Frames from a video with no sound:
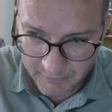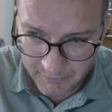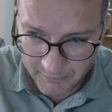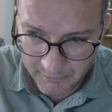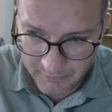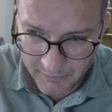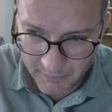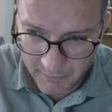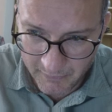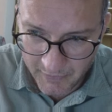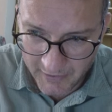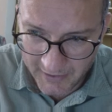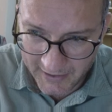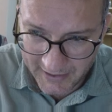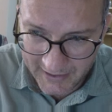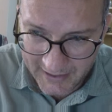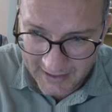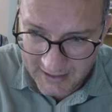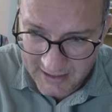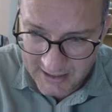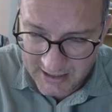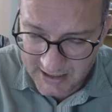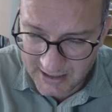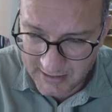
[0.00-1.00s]
But
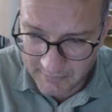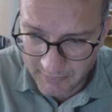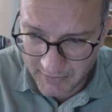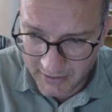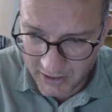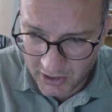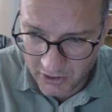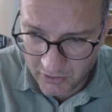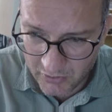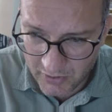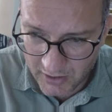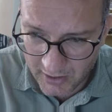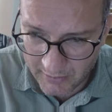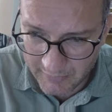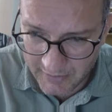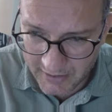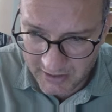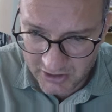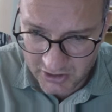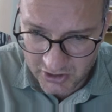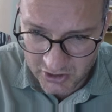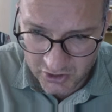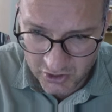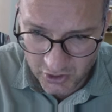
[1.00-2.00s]
here there's a big queue coming
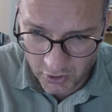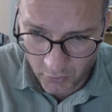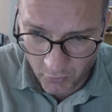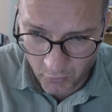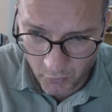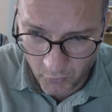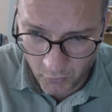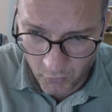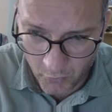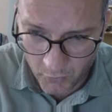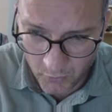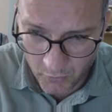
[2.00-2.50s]
into Johor.